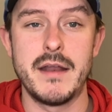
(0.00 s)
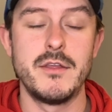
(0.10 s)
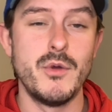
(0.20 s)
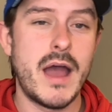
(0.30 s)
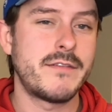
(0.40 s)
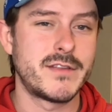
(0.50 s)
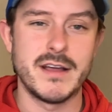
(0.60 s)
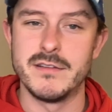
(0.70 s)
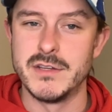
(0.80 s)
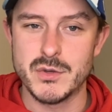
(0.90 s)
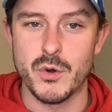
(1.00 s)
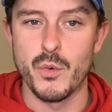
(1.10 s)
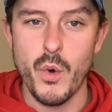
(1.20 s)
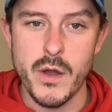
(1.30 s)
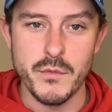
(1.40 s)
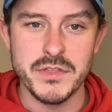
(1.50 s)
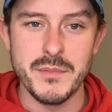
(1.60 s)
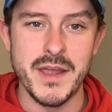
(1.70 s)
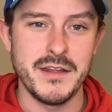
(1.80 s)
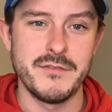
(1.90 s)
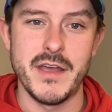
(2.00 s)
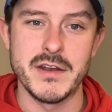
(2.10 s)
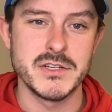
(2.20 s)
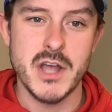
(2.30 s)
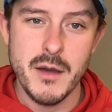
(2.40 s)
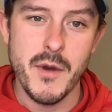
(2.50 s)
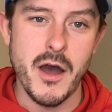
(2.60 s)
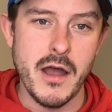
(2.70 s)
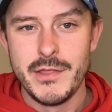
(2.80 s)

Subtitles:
You have to at least score one with the man advantage. Come on.